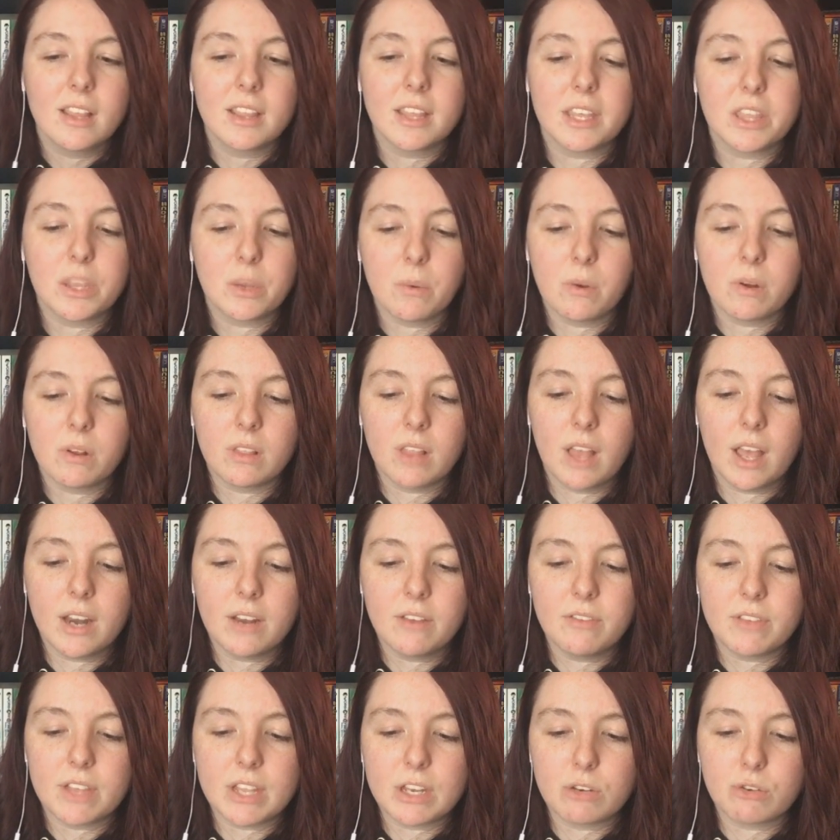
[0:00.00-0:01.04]
Like there were a lot
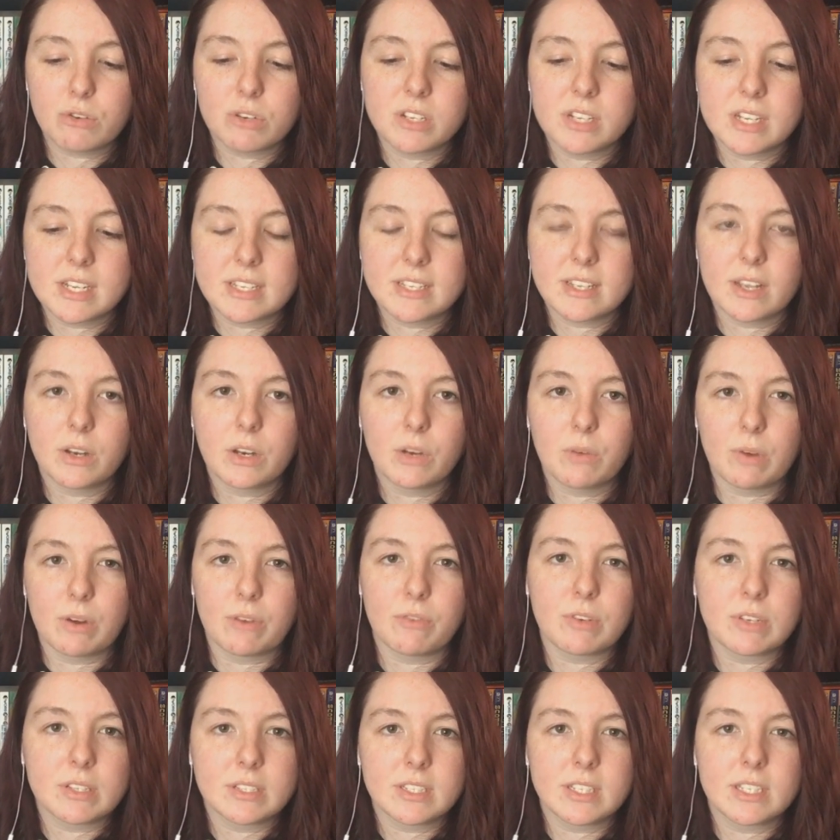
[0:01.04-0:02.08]
of interesting sounding
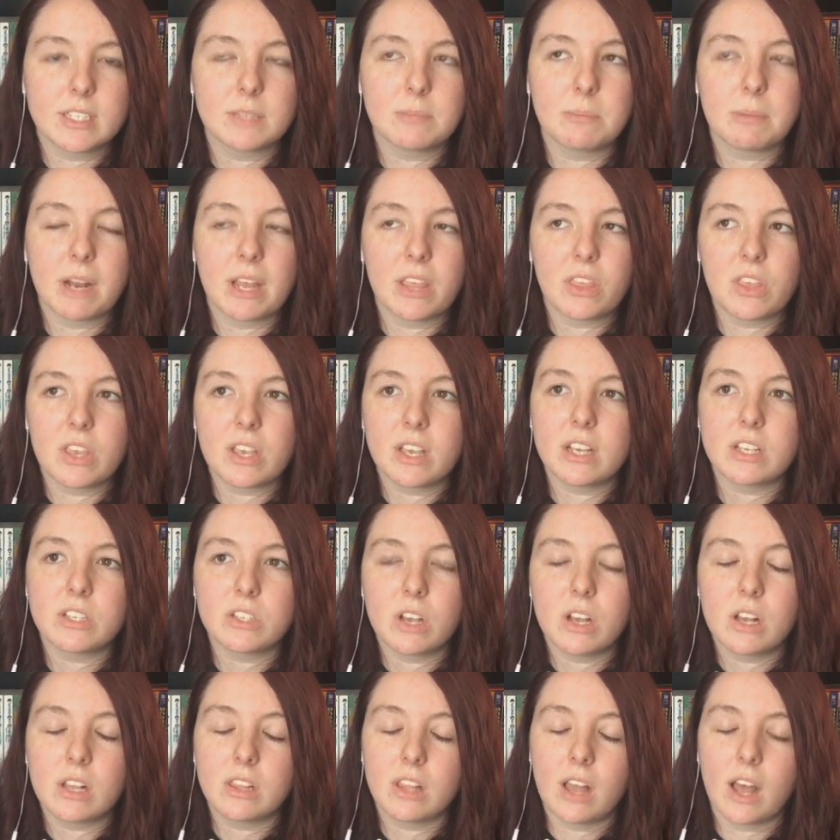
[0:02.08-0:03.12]
references, but I think I
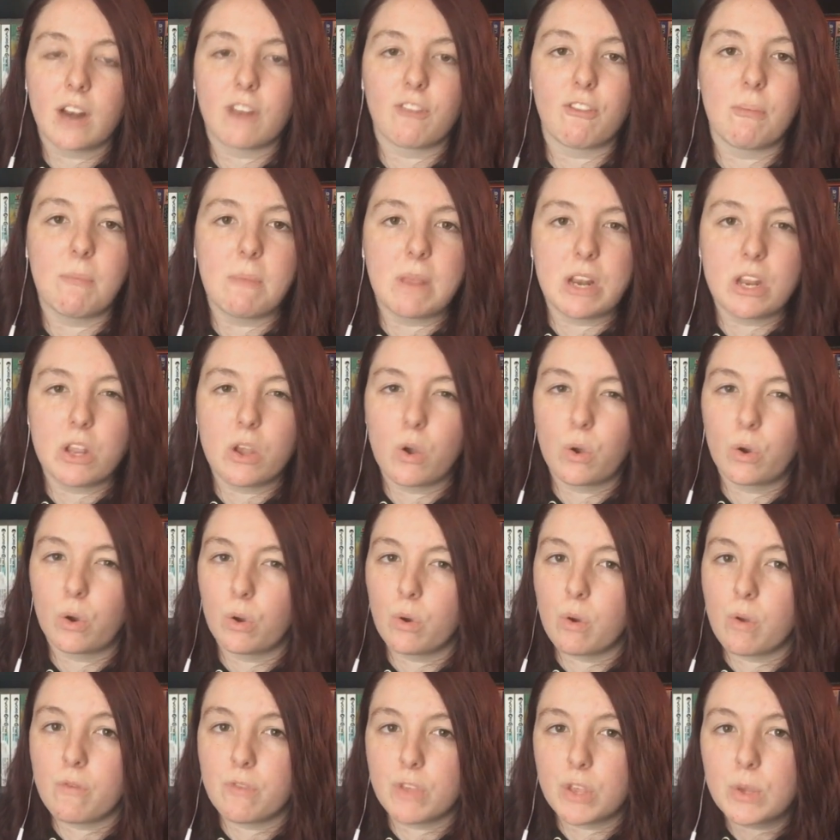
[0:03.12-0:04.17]
saw a lot of
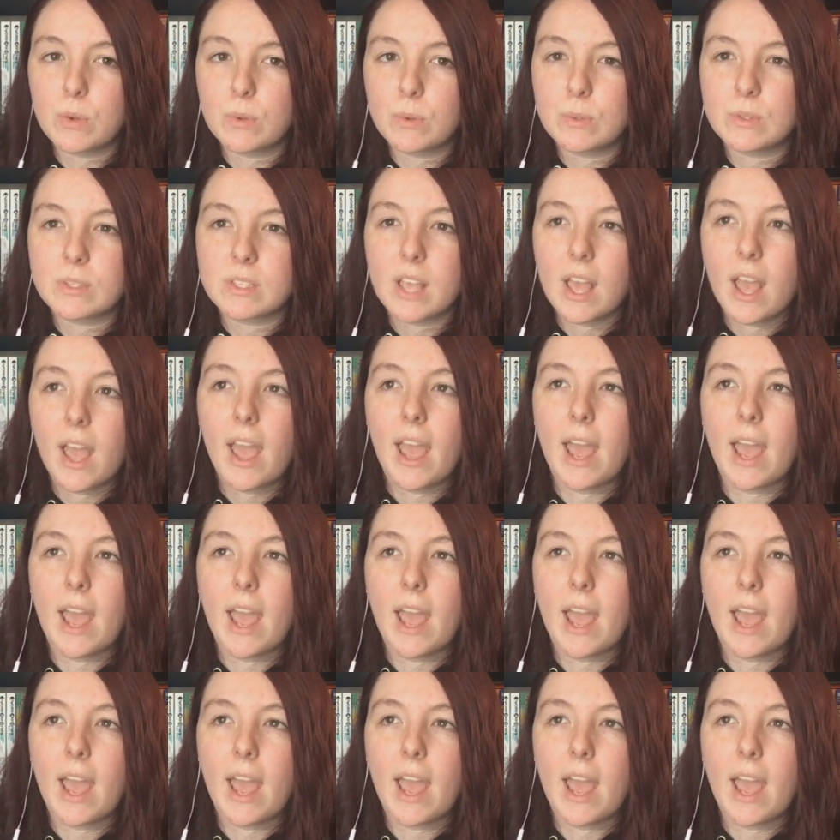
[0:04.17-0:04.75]
mediocre reviews